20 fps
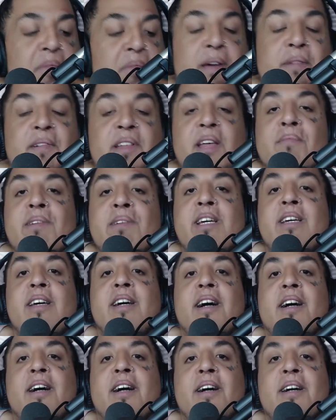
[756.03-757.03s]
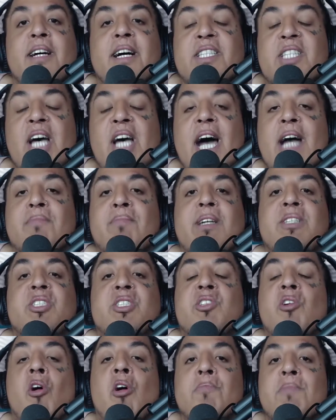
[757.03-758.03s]
maybe they'd be uh, attacked by
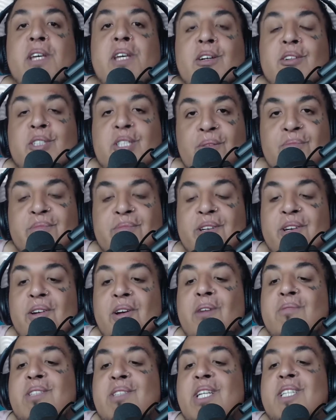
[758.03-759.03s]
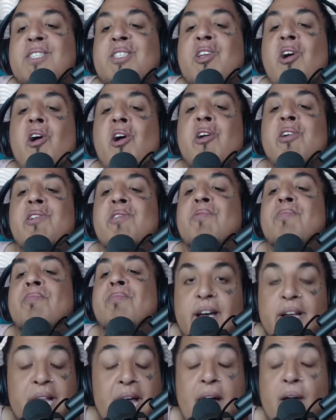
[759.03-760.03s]
Starmie or something, you know what I'm saying? Staryu. I
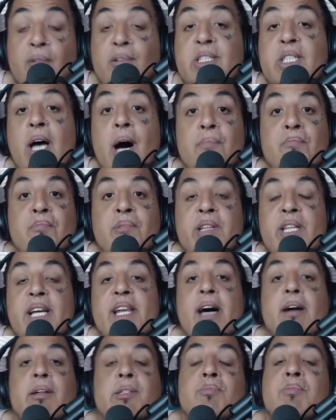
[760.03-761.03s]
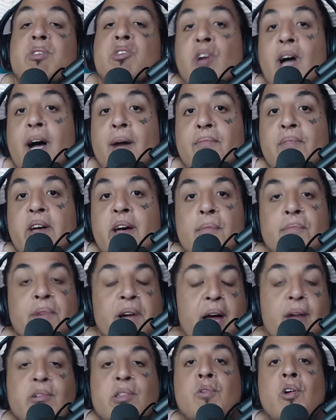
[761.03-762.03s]
ain't gonna lie, I was up when the announcement dropped,
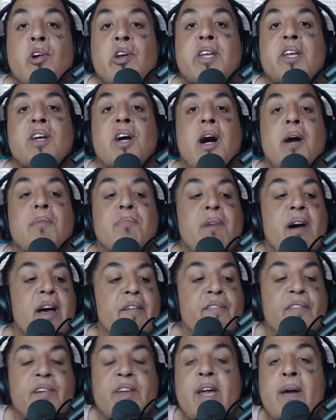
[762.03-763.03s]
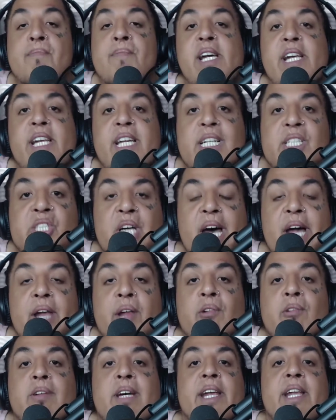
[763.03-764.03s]
but I was working on my Fneb Media
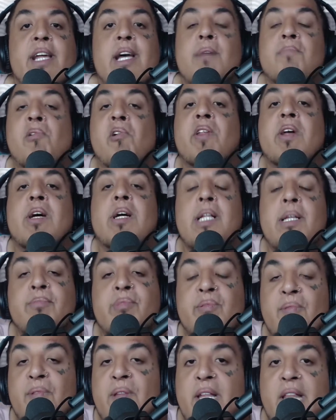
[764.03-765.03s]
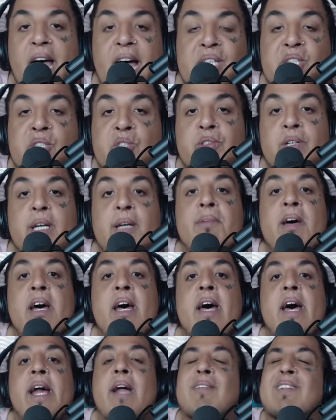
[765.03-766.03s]
channel, getting up all the clips from the last stream,
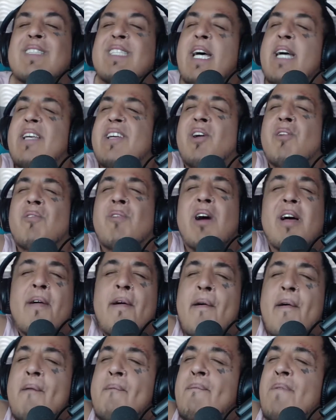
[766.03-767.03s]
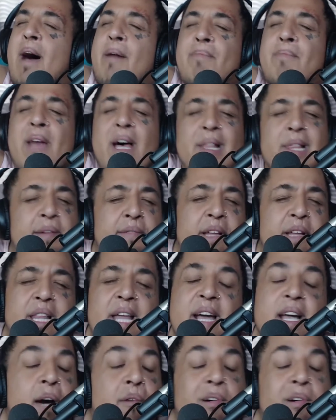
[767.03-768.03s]
and I was like, you know what? I'm not living
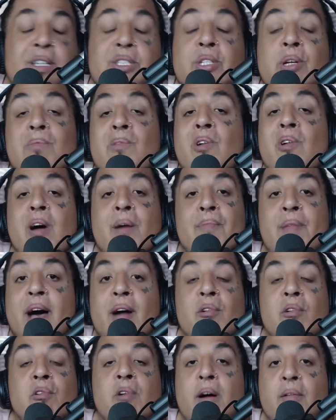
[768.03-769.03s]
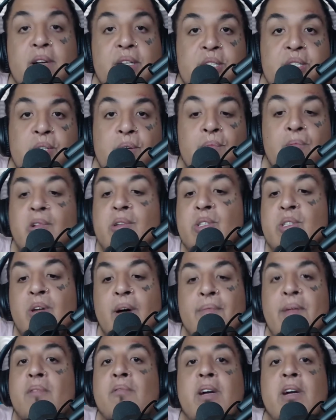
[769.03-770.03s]
like I was no more. I'm not who I was no more.
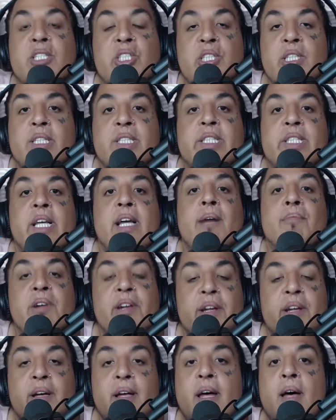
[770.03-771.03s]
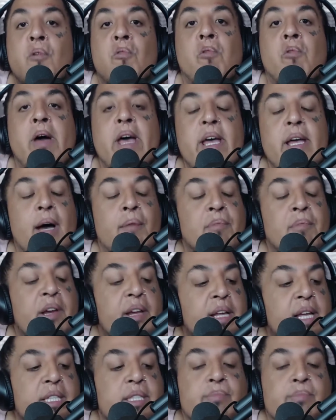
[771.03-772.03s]
So I'm not rushing this thing. I'm going to wait. I'm
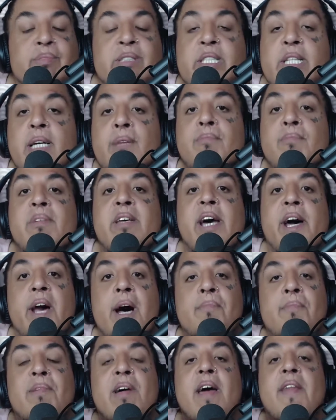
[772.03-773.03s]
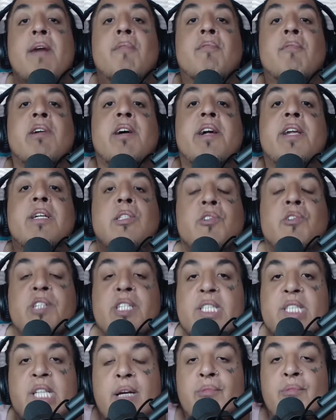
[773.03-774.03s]
going to get some sleep, get up, and then we're going to do
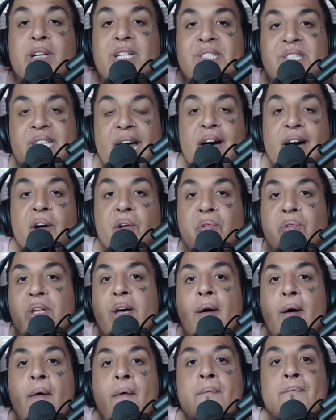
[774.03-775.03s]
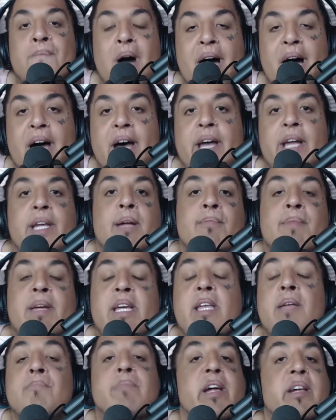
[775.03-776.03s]
this thing with a sound mind. I'm
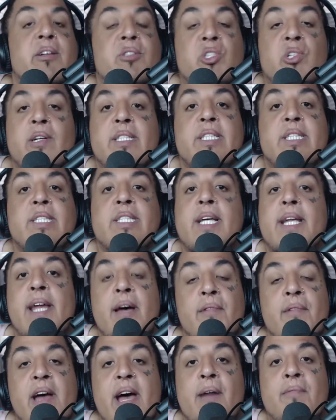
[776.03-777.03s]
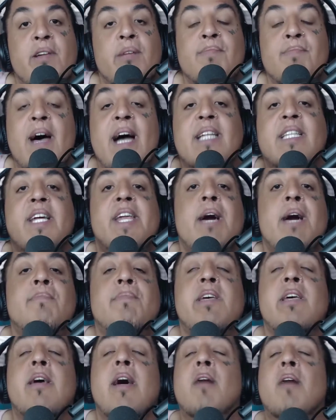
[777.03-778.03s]
making better choices than I ever have. Because back then I'd
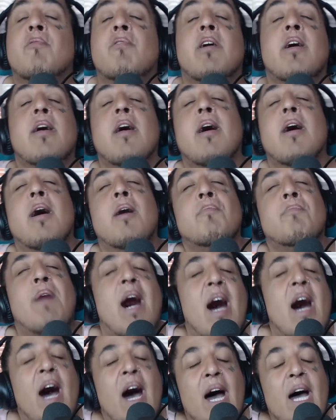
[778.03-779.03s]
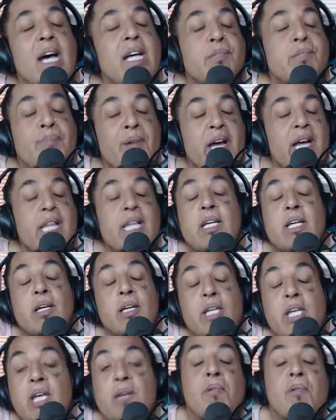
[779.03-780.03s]
be with my eyes barely
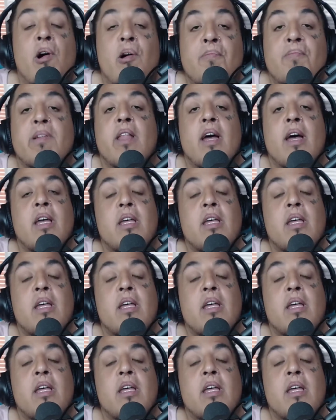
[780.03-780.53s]
could keep open